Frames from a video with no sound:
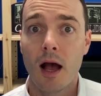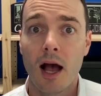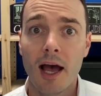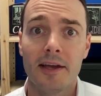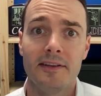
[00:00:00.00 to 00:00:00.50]

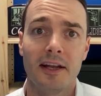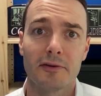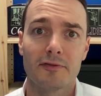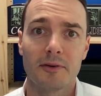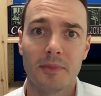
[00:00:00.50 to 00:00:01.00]
Hi,
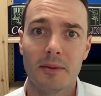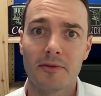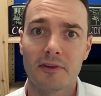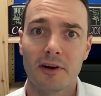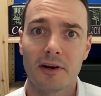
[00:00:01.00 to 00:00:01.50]
Daniel from
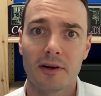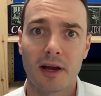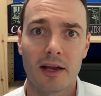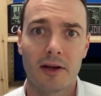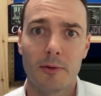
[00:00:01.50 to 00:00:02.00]
Ablestar.
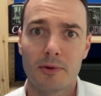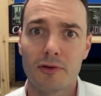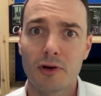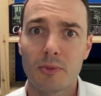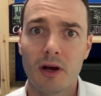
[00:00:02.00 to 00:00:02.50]
I hope you're
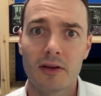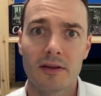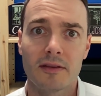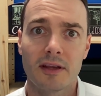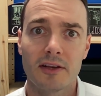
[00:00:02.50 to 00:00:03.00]
doing well
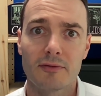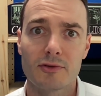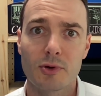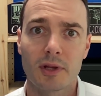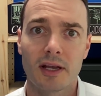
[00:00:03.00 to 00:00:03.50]
and thanks for
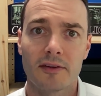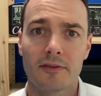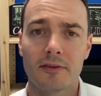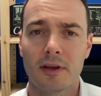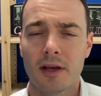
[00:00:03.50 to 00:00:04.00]
joining
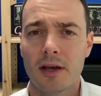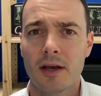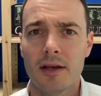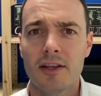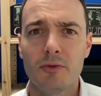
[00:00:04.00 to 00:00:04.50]
us.
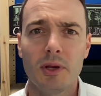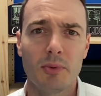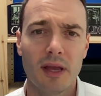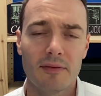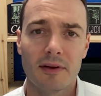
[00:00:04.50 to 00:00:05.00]
This week
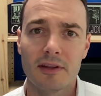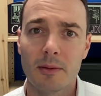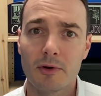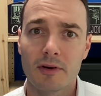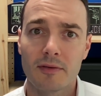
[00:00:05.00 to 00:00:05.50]
we have a
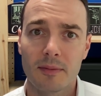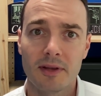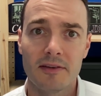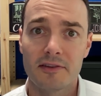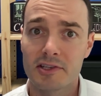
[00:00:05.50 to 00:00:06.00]
number of
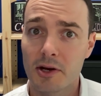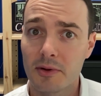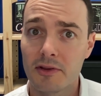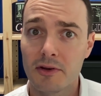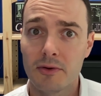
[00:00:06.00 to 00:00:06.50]
updates to share
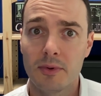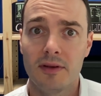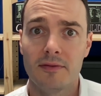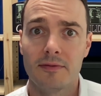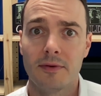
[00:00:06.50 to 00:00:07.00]
with you.
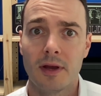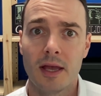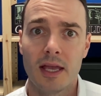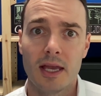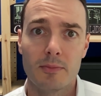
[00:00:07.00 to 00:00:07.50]
We've
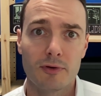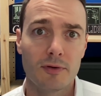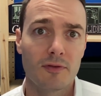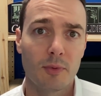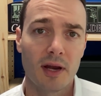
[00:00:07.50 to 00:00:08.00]

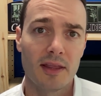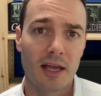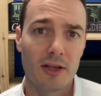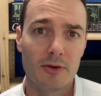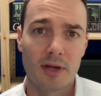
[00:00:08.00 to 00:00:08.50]
improved the way
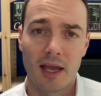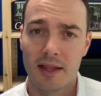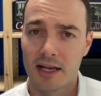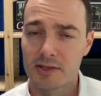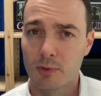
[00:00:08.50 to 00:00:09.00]
that you
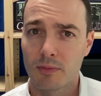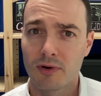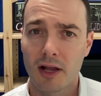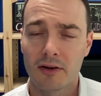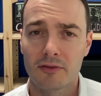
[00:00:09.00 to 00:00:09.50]
can export
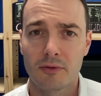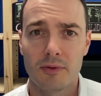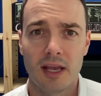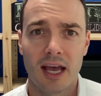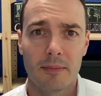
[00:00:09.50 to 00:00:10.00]
products through
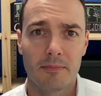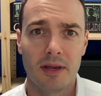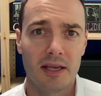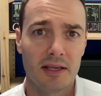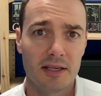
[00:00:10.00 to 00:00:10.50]
the app,
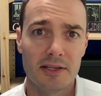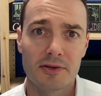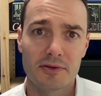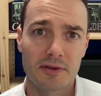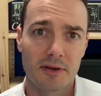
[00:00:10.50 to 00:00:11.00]
making it
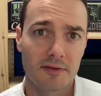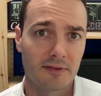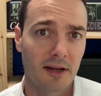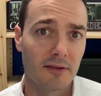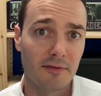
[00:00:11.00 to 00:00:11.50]
easier to
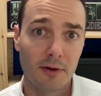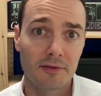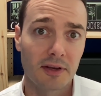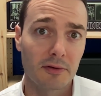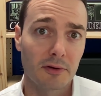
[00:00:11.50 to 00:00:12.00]
find the
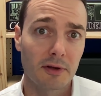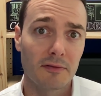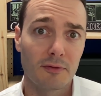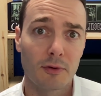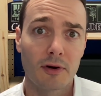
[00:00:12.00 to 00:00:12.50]
fields that you're looking
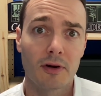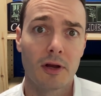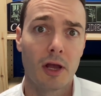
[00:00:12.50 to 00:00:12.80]
for.